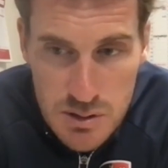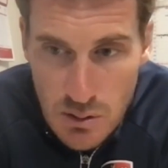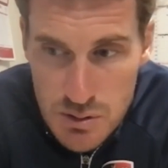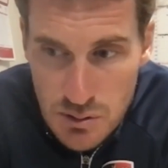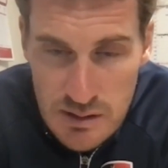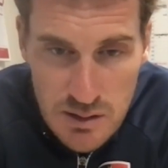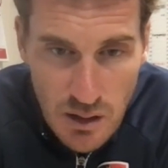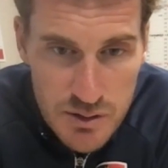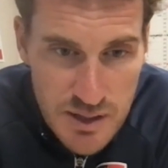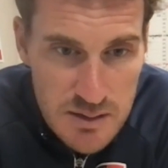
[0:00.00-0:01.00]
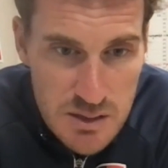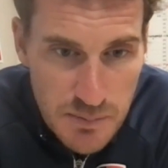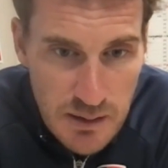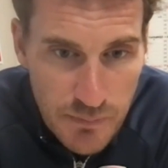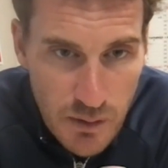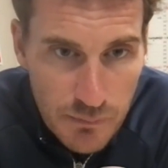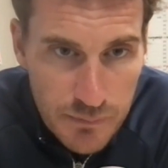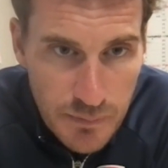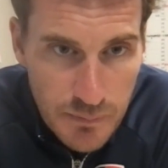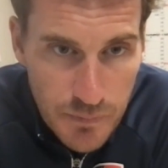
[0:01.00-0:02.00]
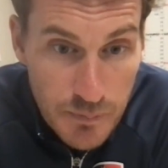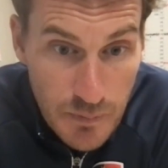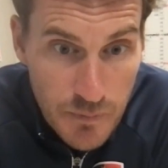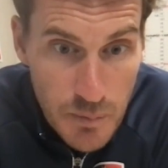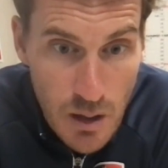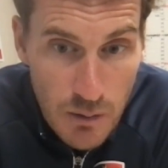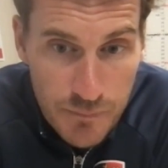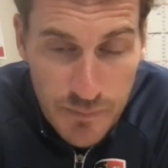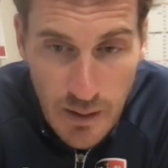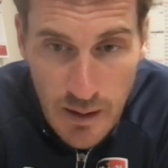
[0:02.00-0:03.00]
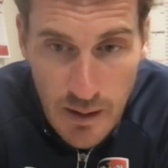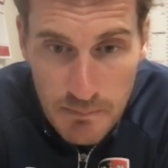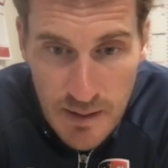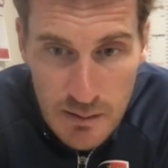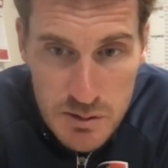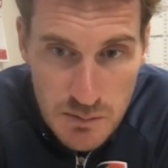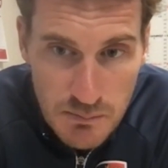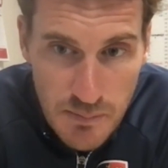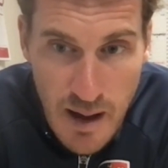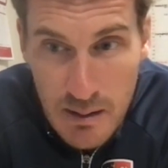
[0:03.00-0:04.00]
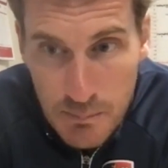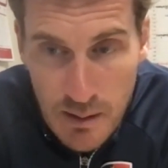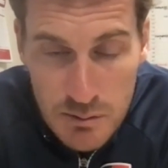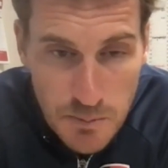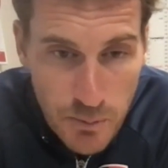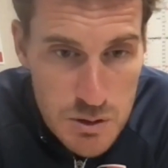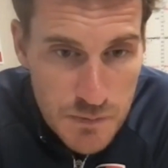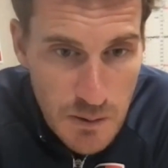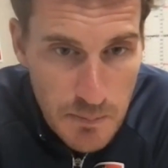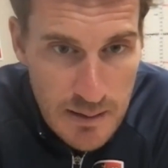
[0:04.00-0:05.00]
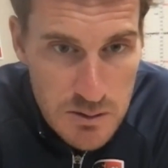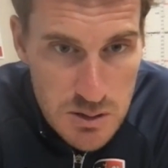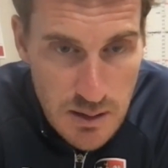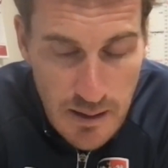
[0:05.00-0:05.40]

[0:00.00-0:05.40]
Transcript: so Sonny's got a chance of being involved from the off. Nelson might be able to push for the bench.